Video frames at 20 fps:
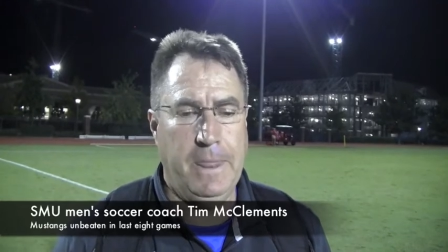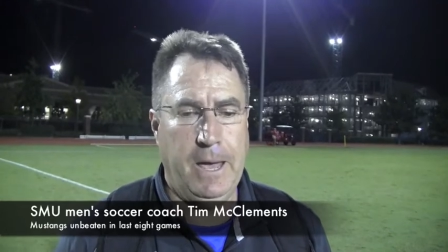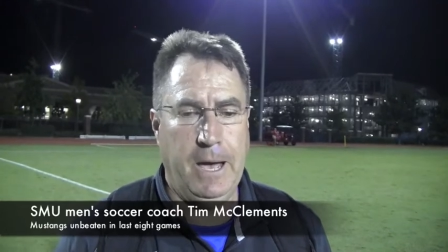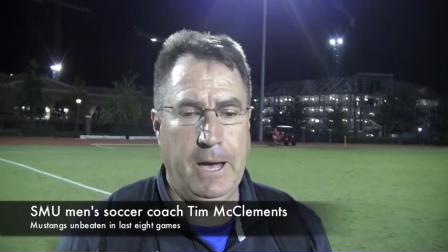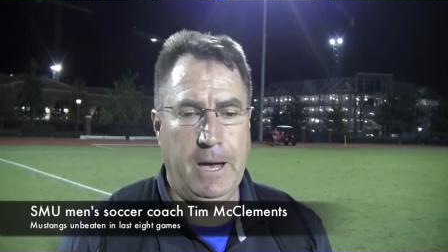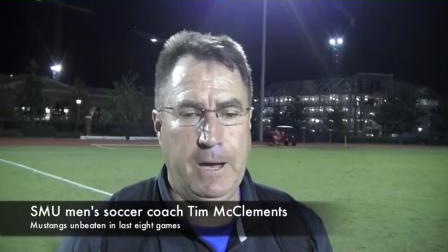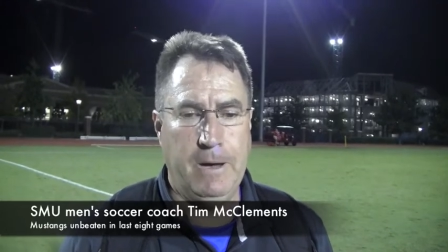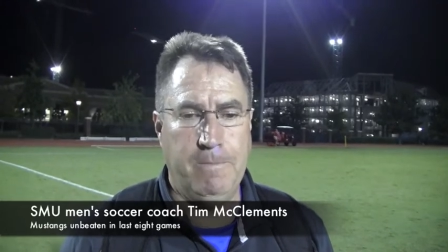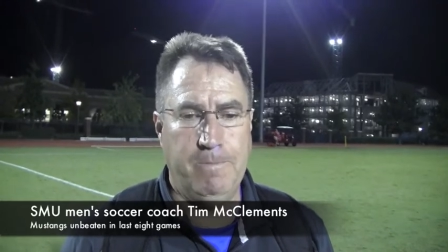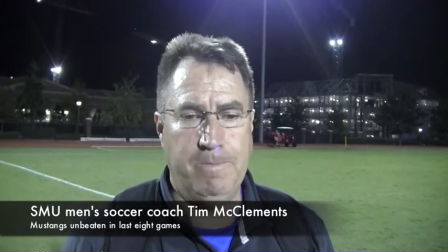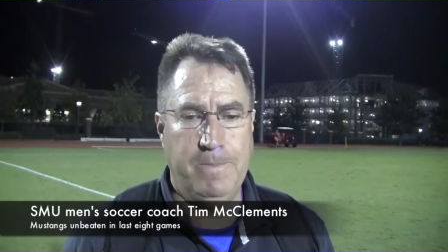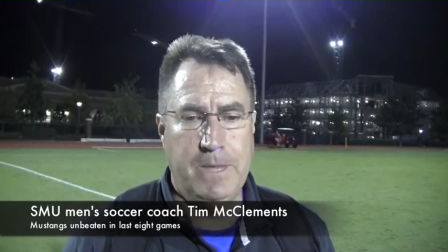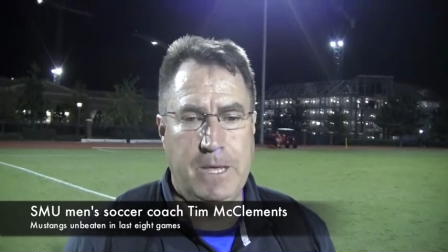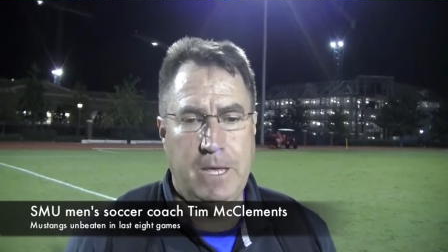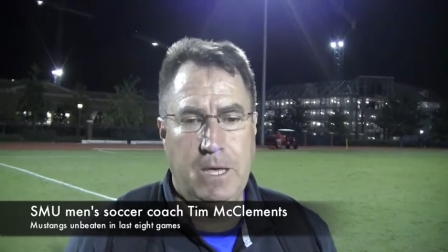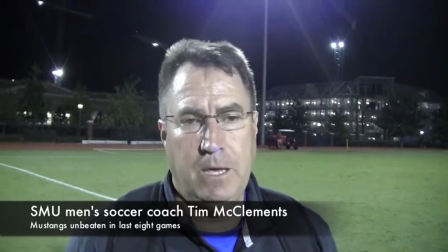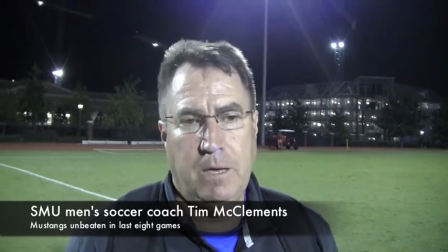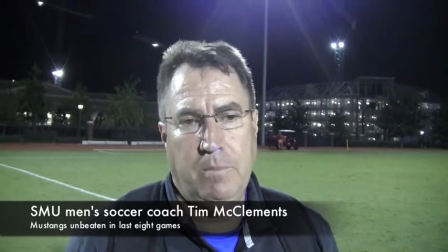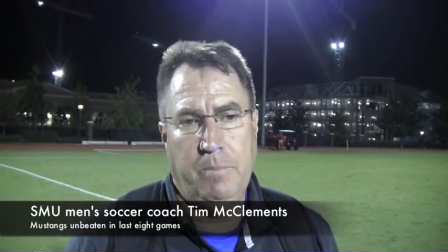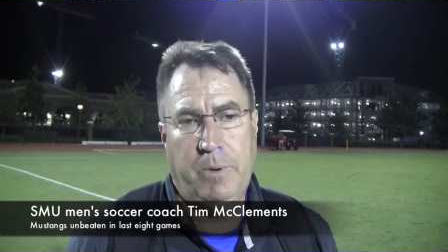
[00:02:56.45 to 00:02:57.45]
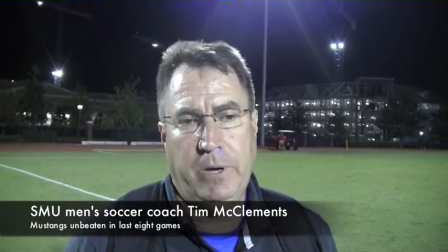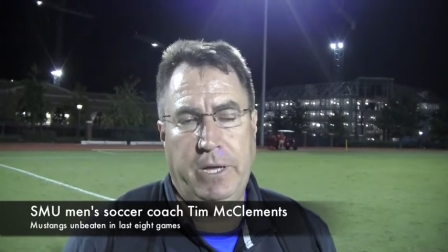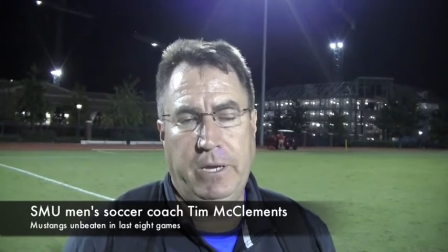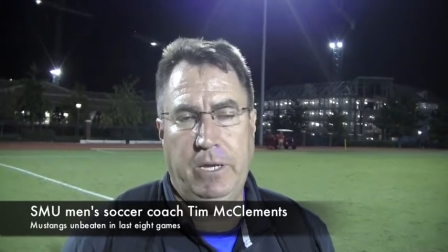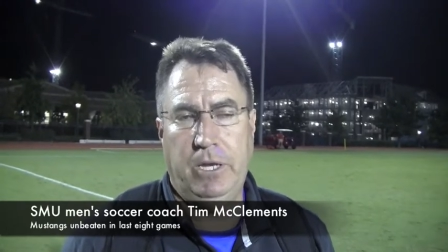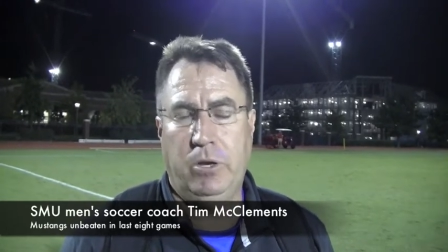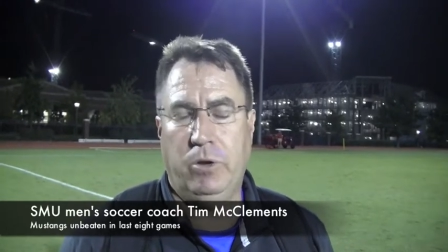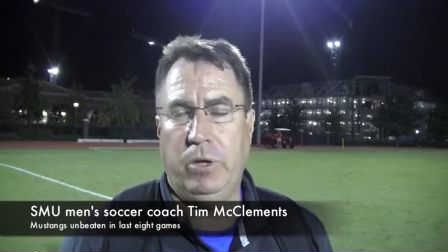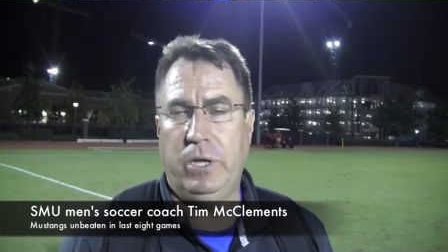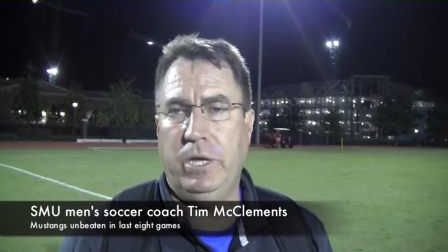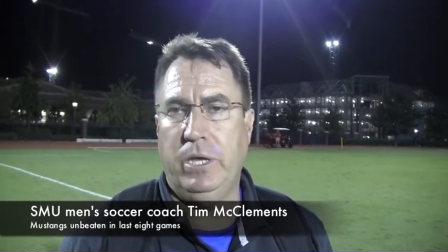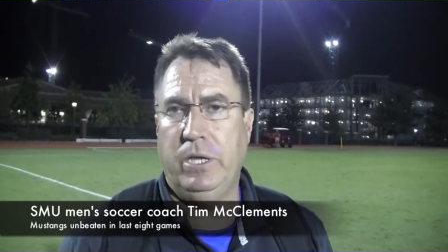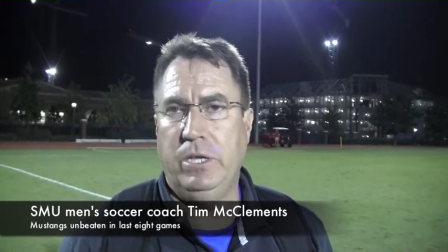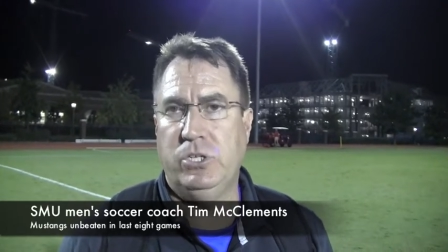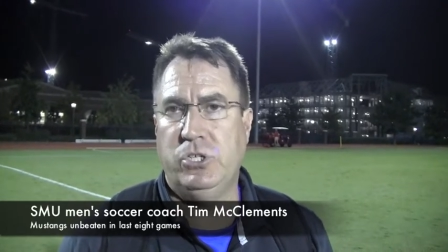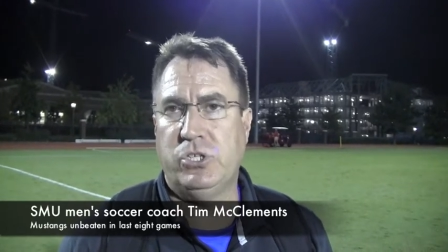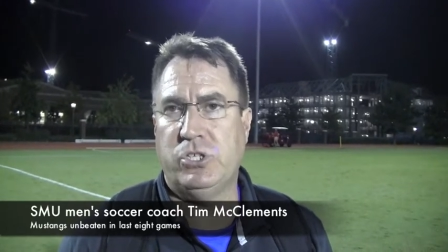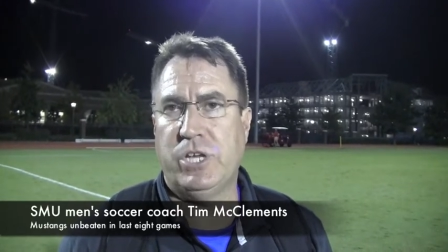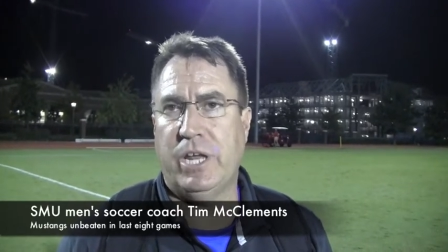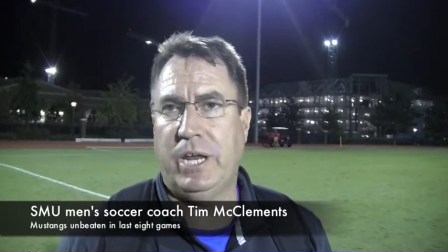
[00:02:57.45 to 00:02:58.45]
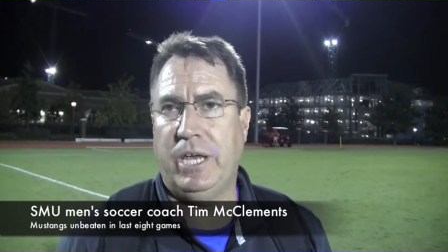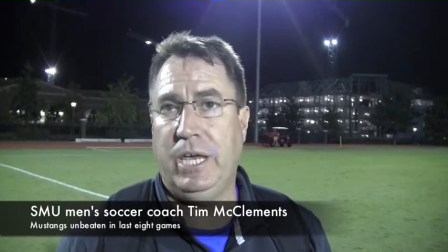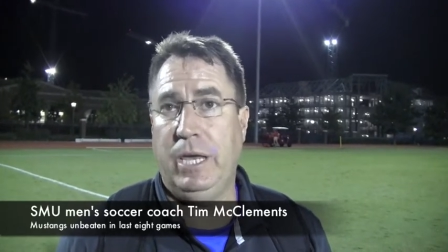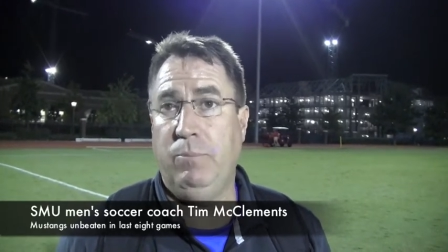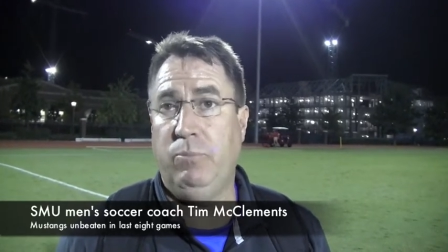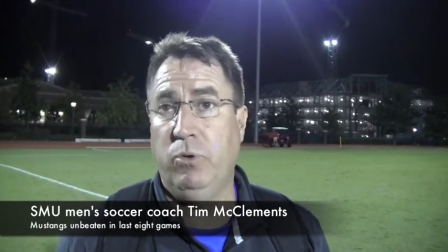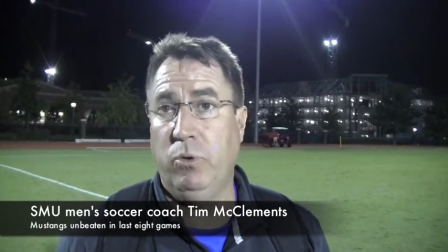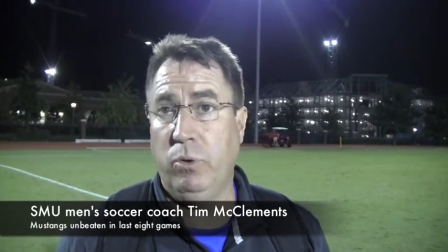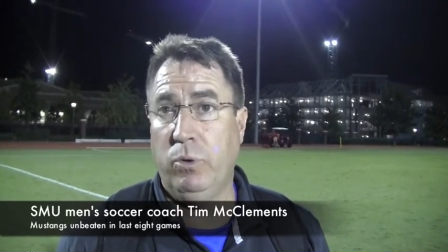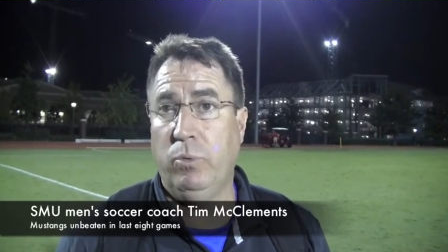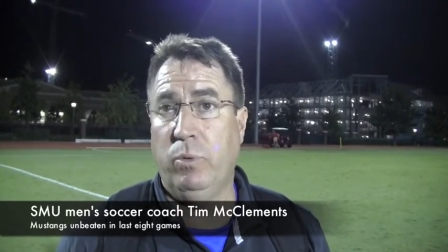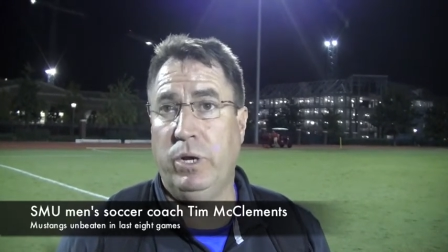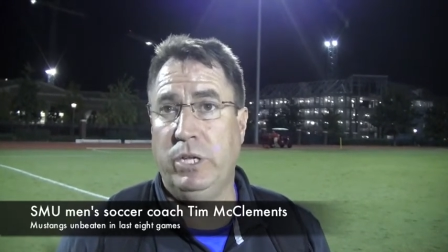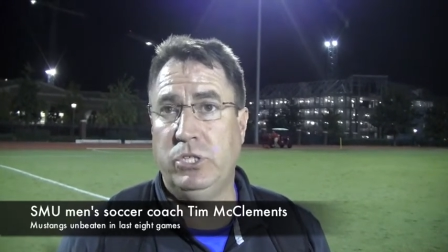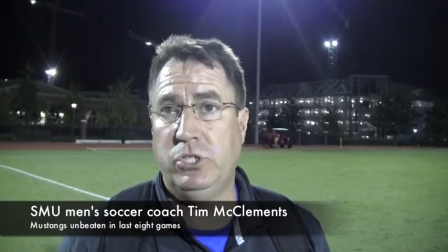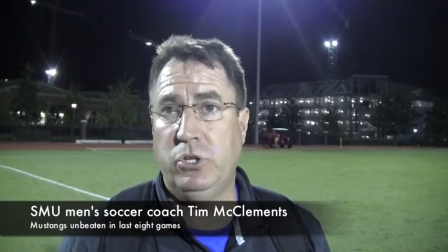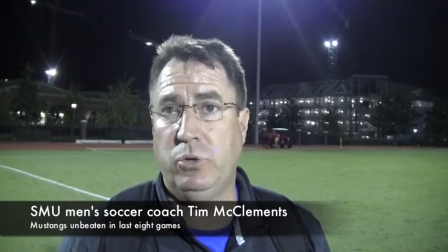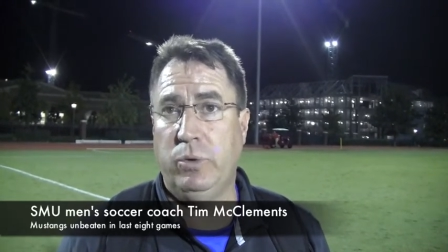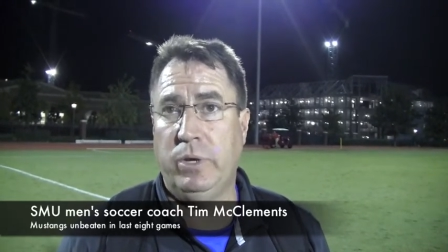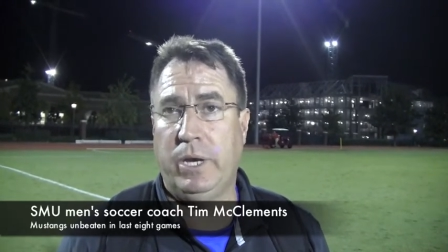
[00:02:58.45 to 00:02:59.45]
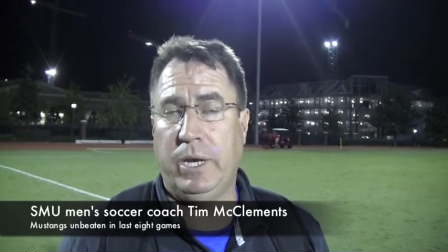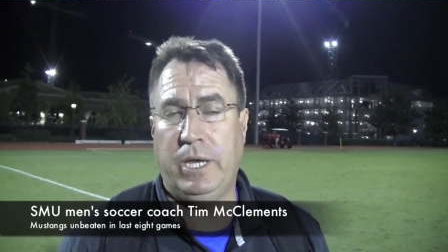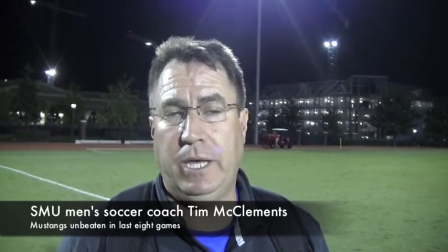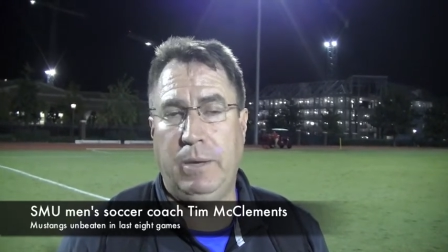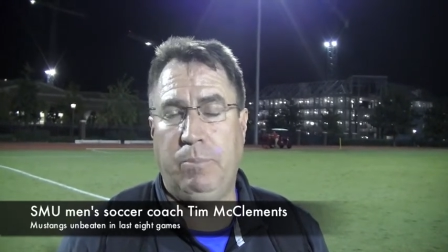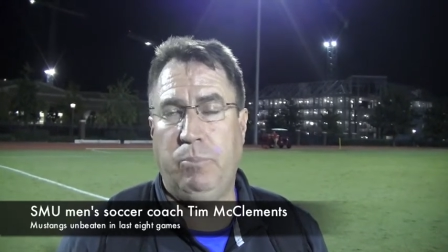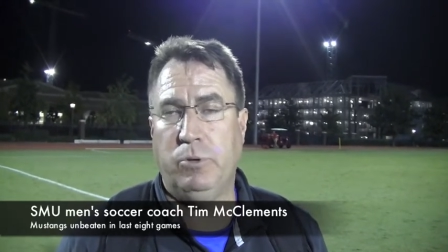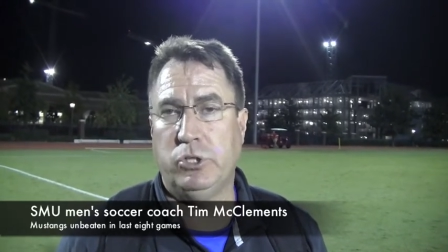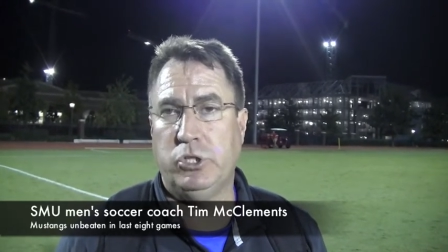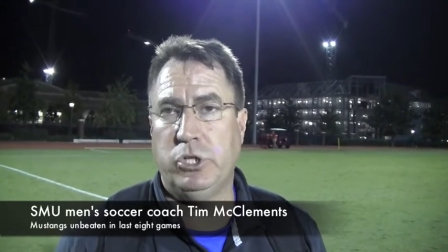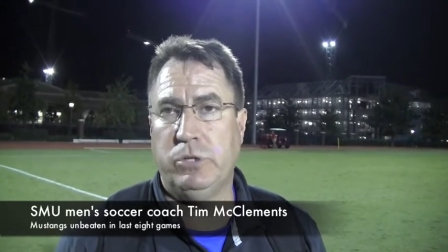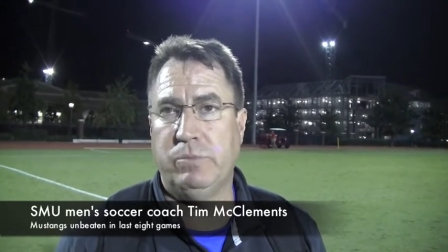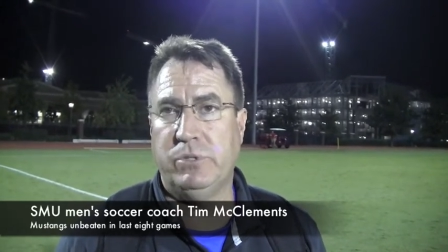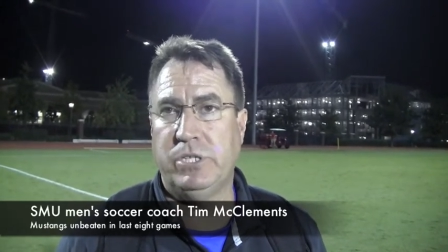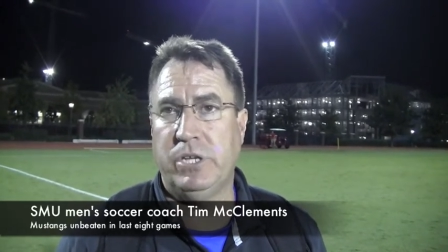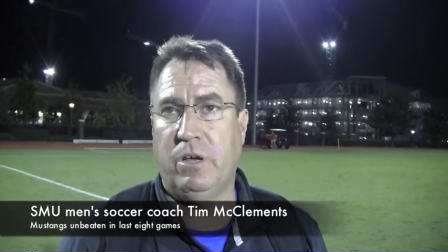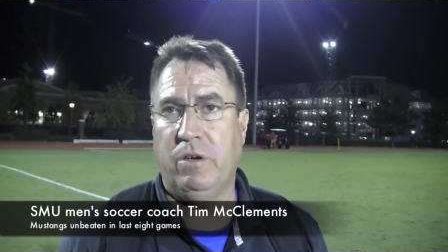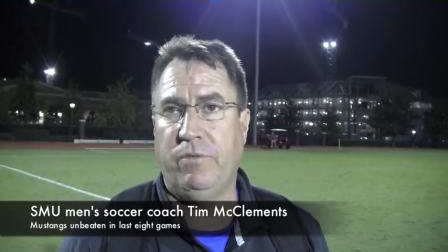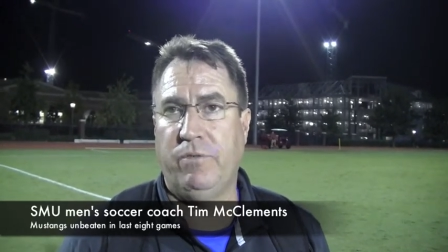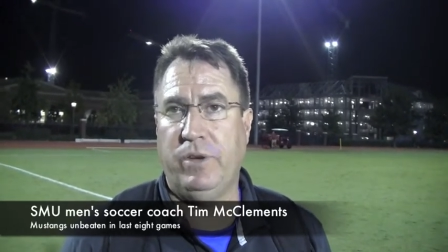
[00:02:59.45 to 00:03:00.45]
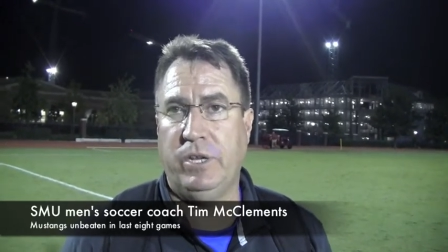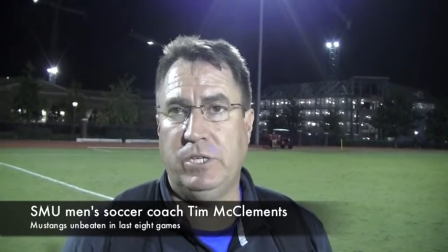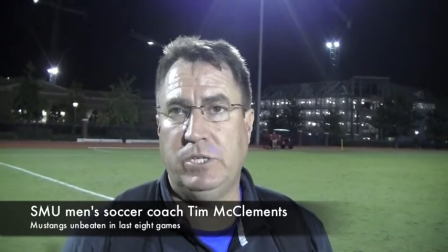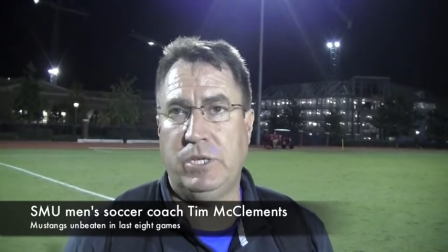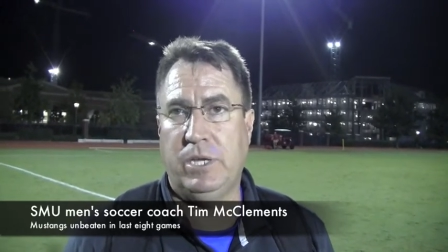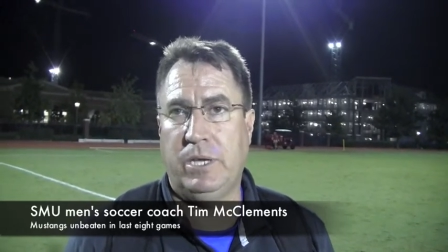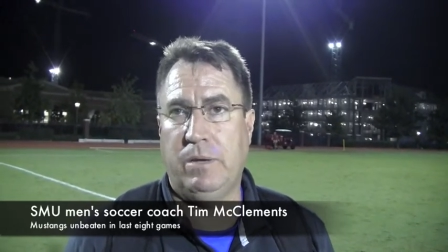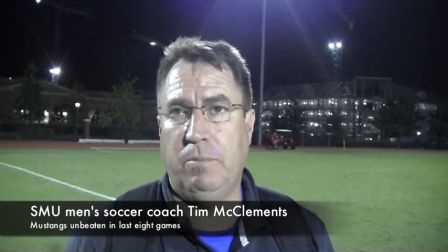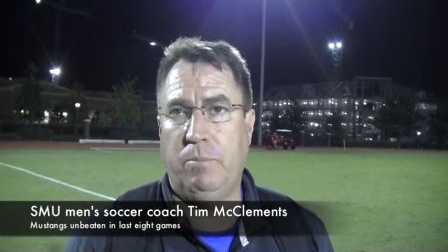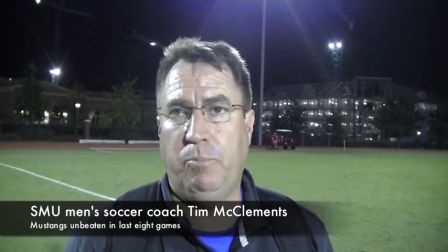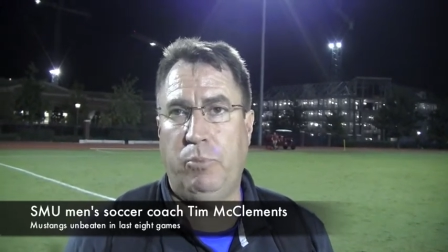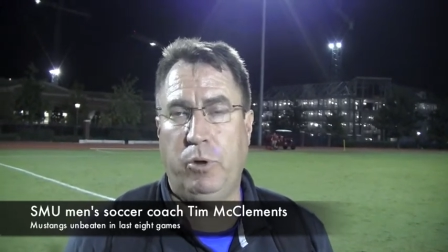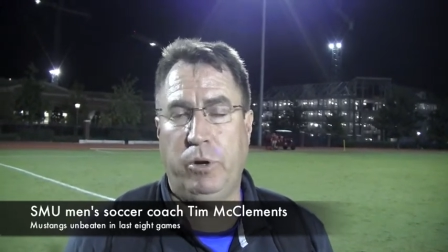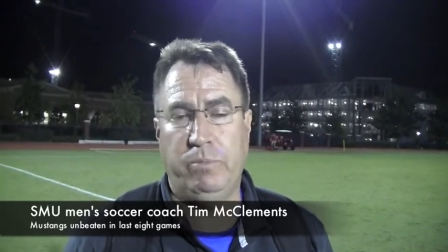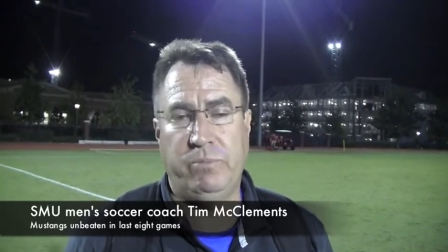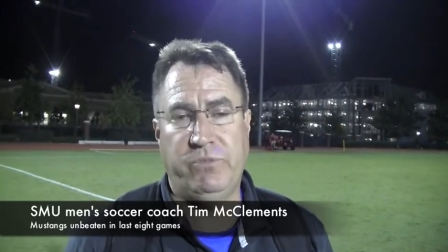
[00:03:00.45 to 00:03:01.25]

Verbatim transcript: Um, but you know, he, he's just got to keep doing what he's doing and keep pushing himself. And he's put